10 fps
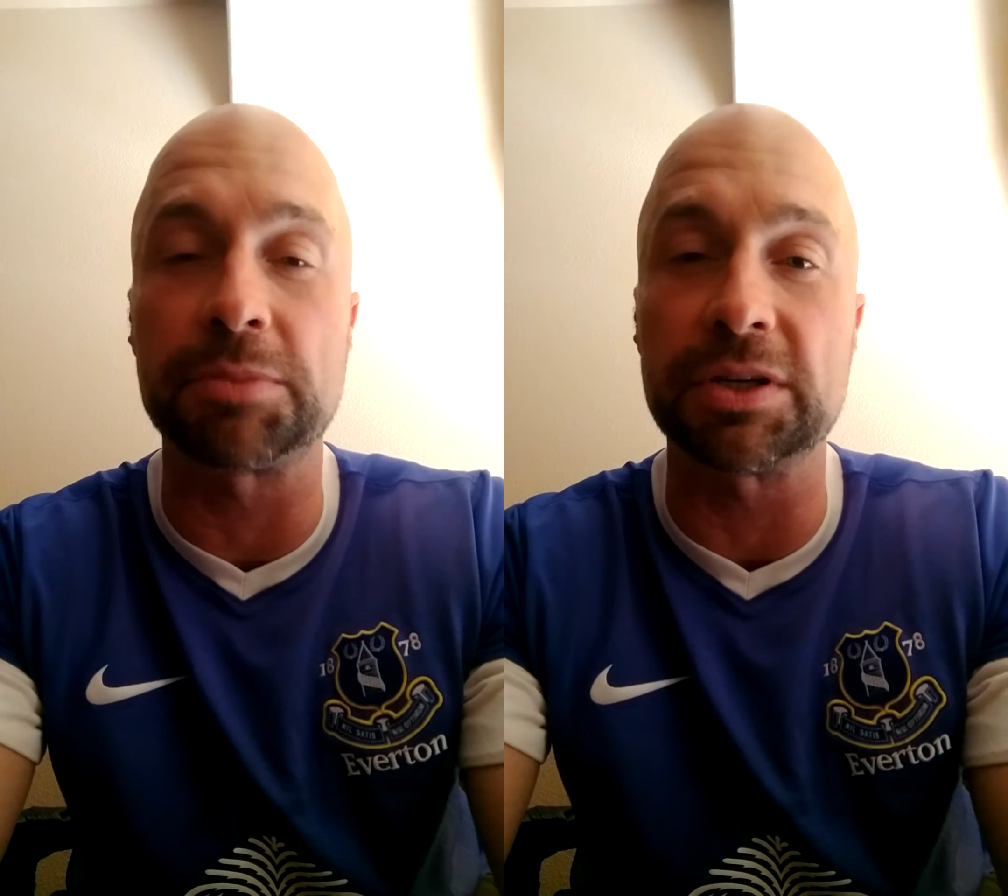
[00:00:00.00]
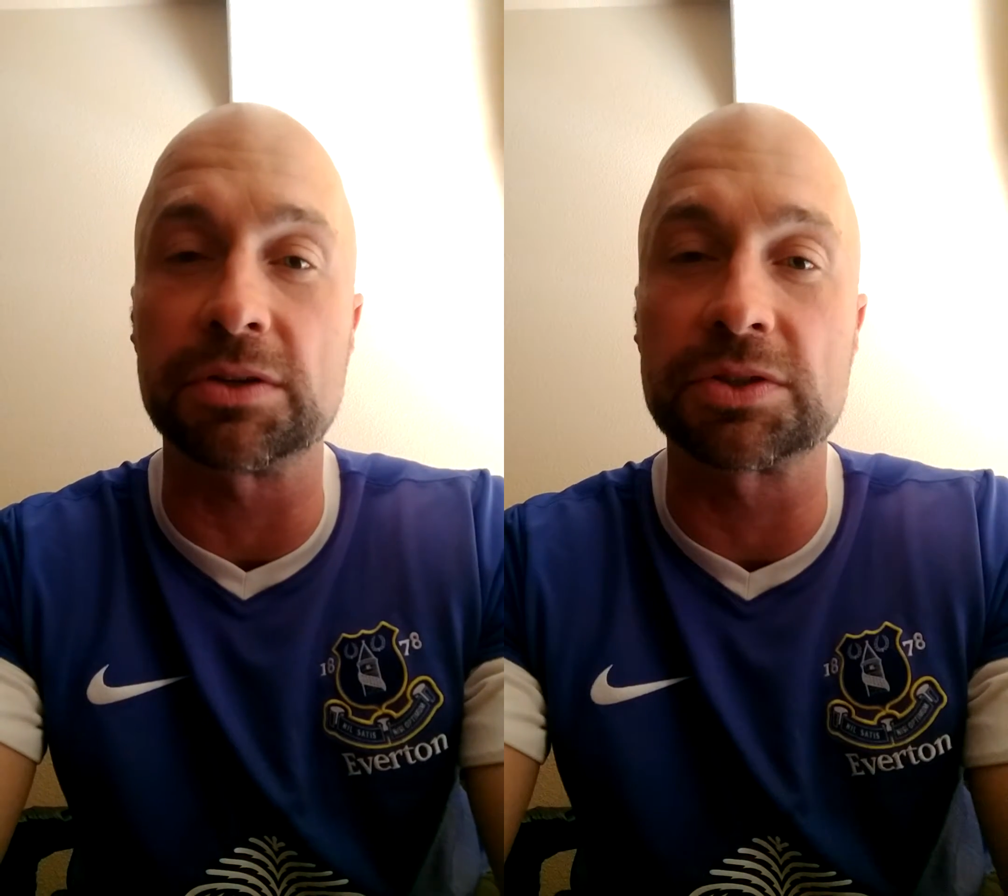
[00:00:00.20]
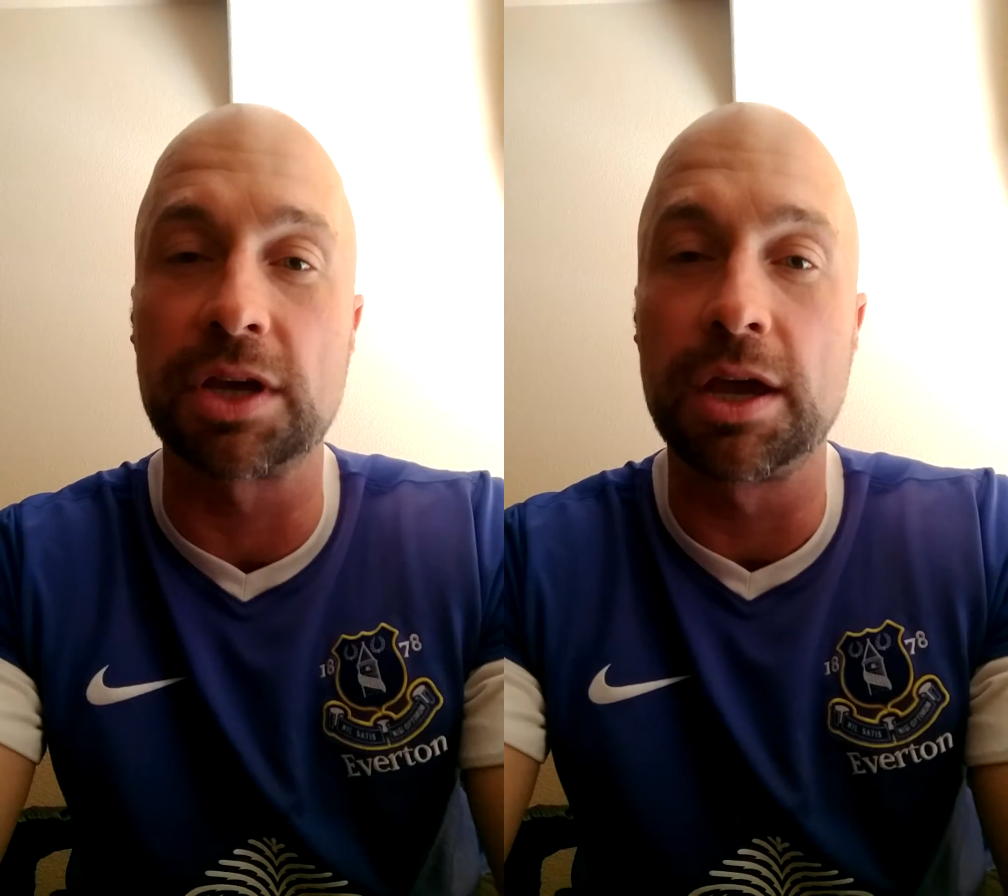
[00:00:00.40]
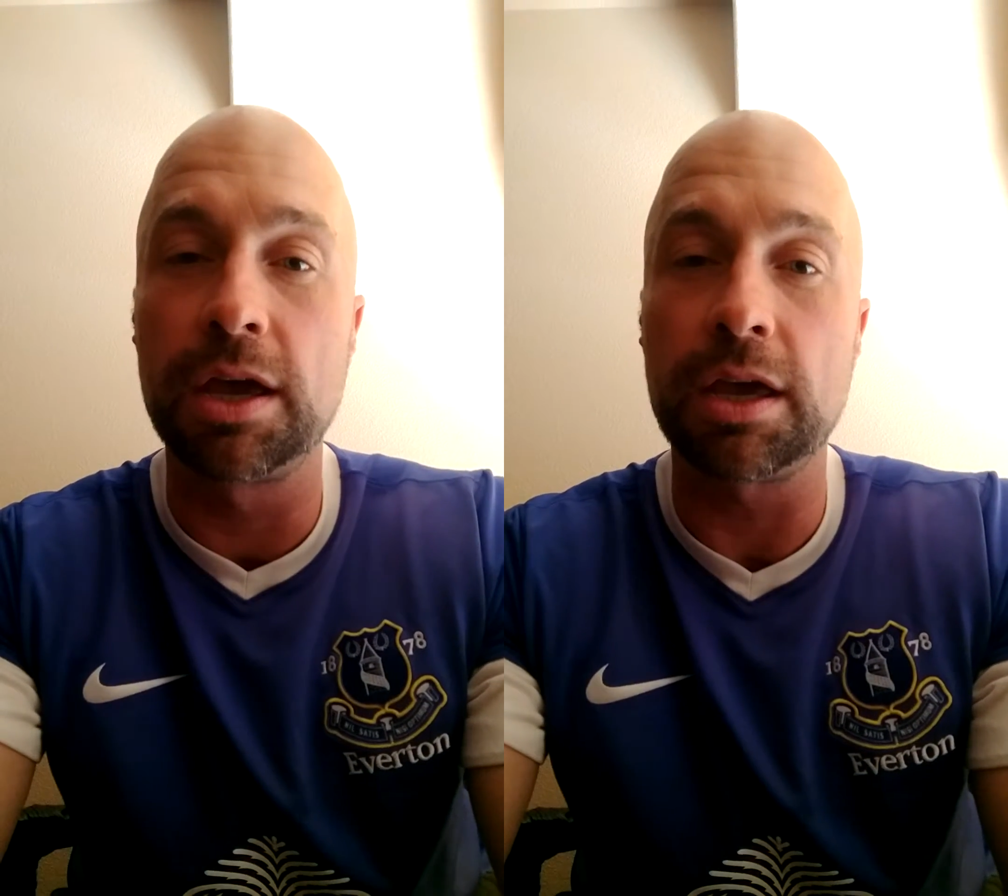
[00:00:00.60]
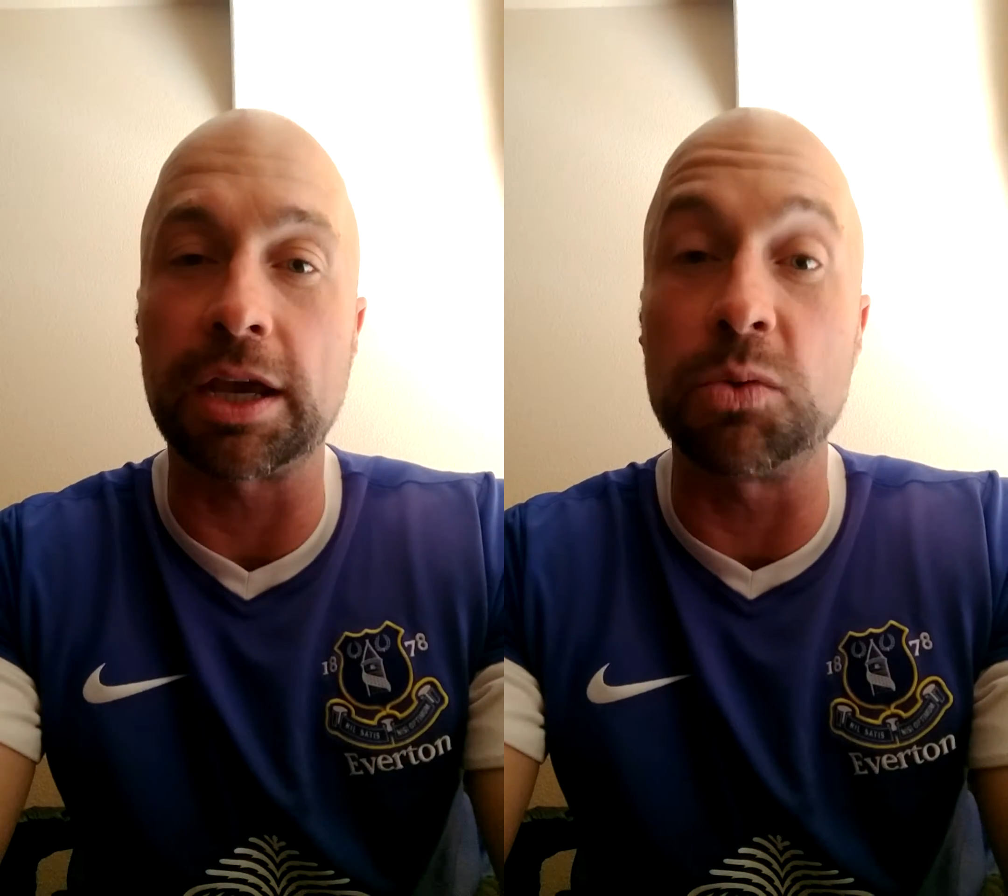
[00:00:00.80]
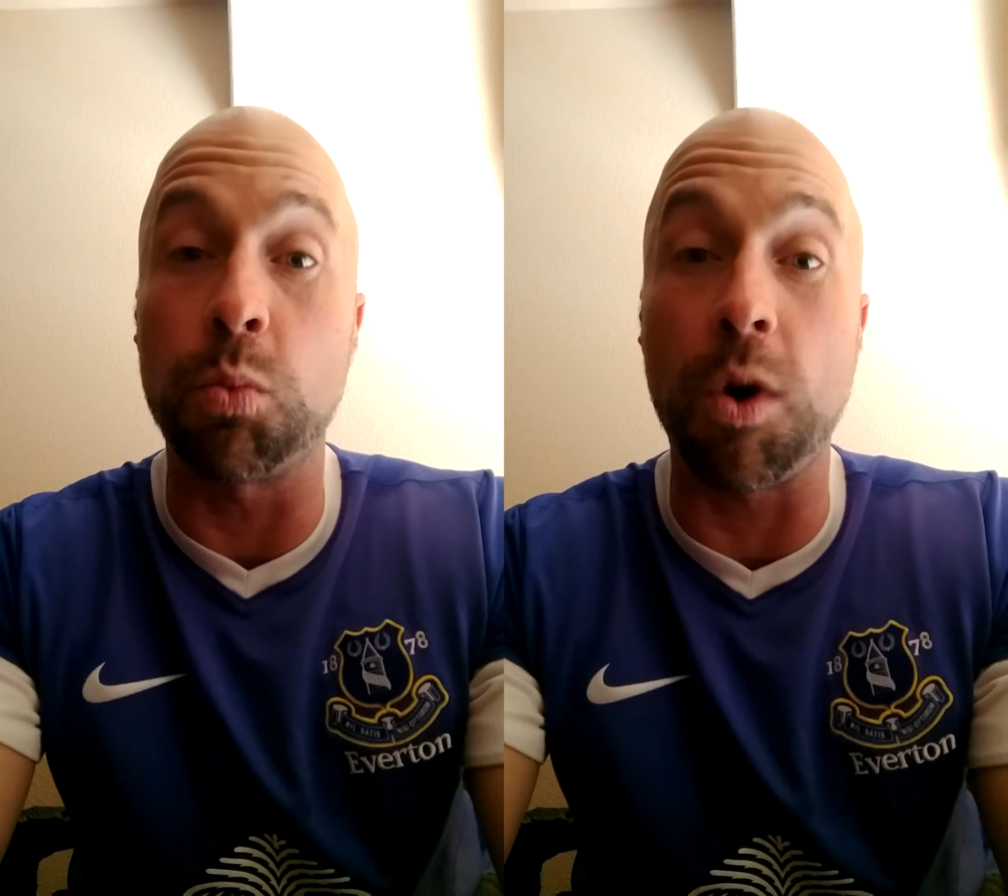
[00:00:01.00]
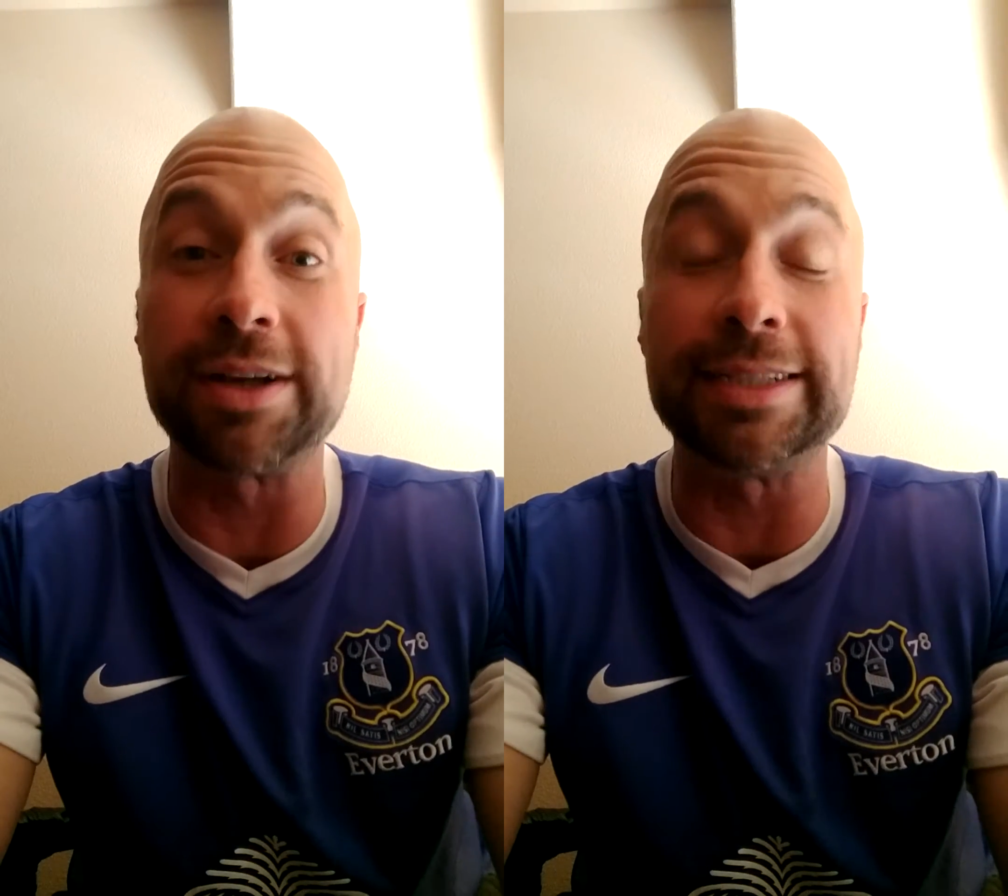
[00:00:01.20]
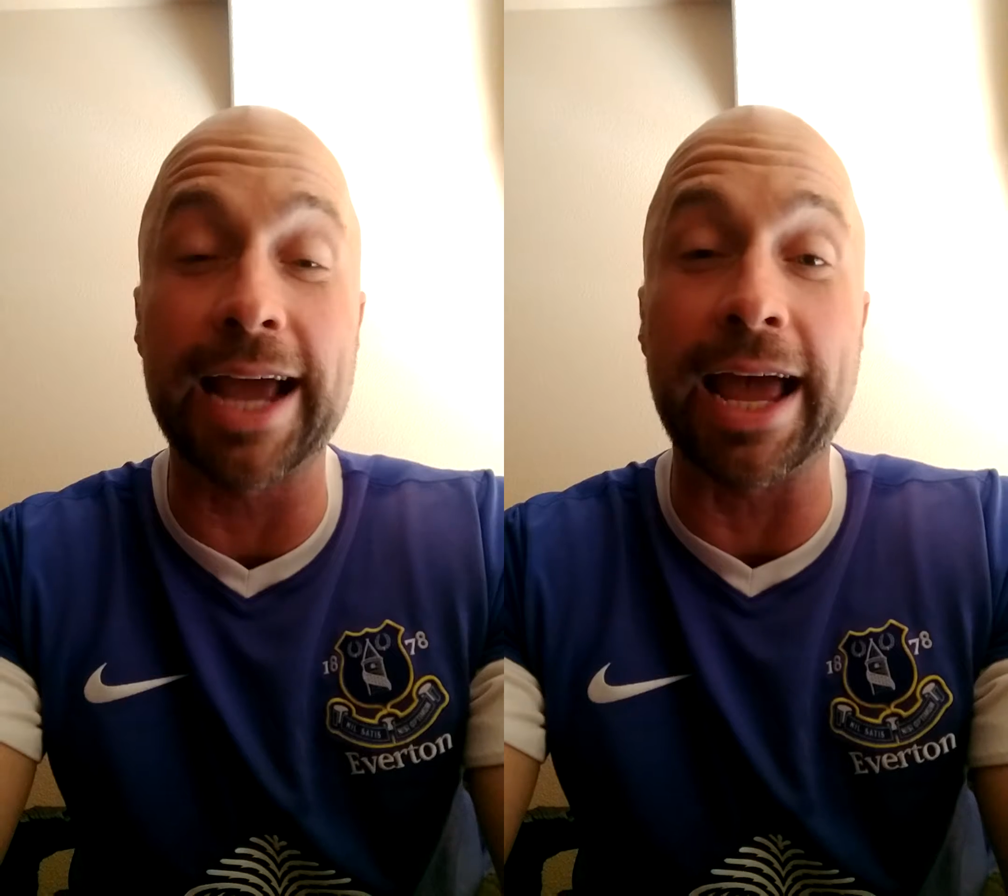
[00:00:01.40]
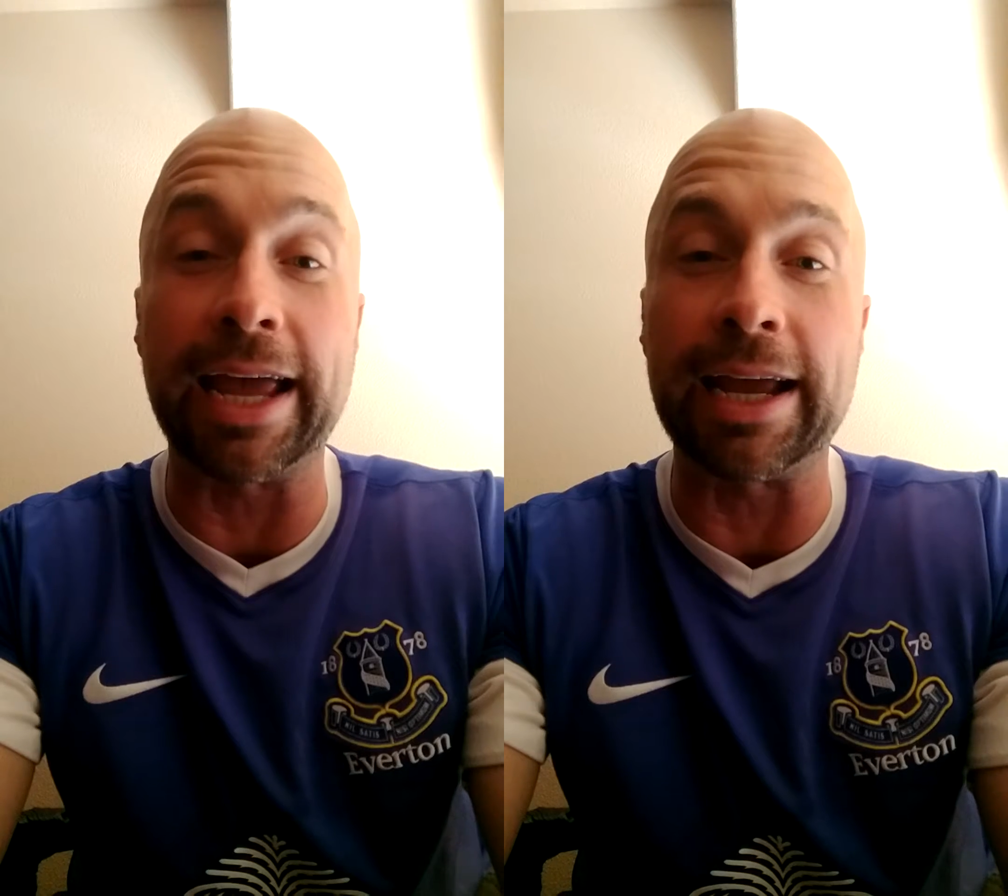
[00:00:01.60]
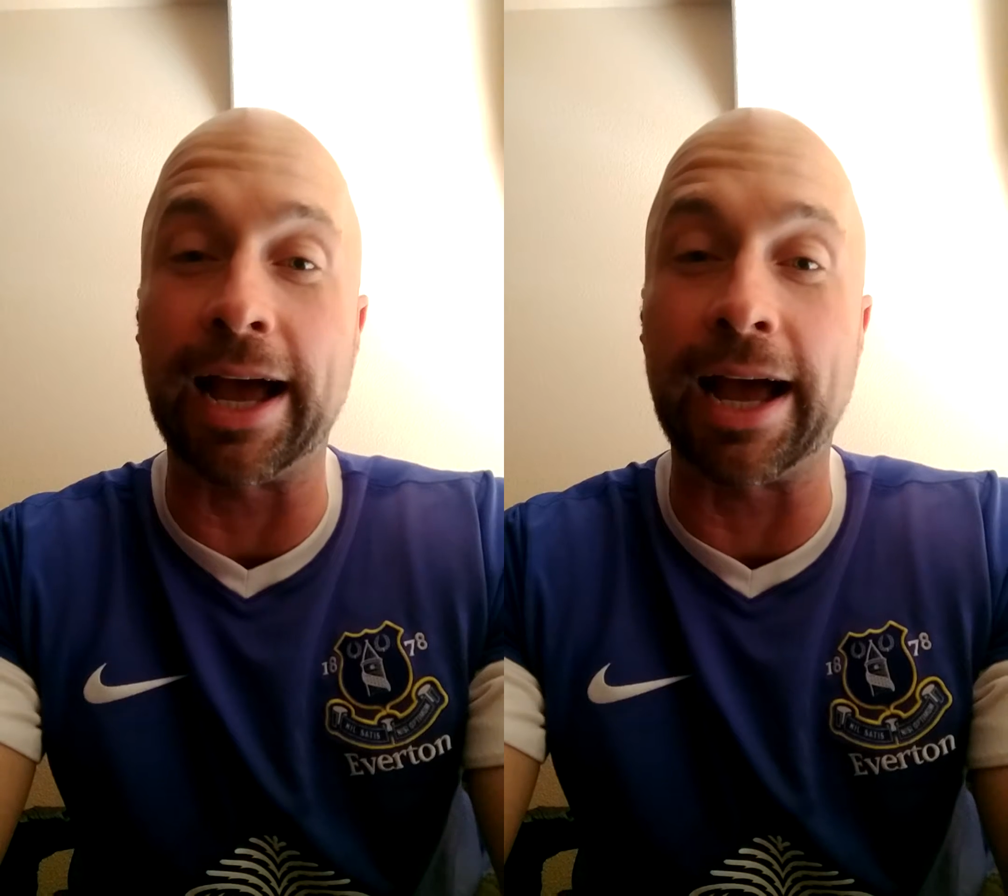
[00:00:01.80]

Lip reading: bills in one day.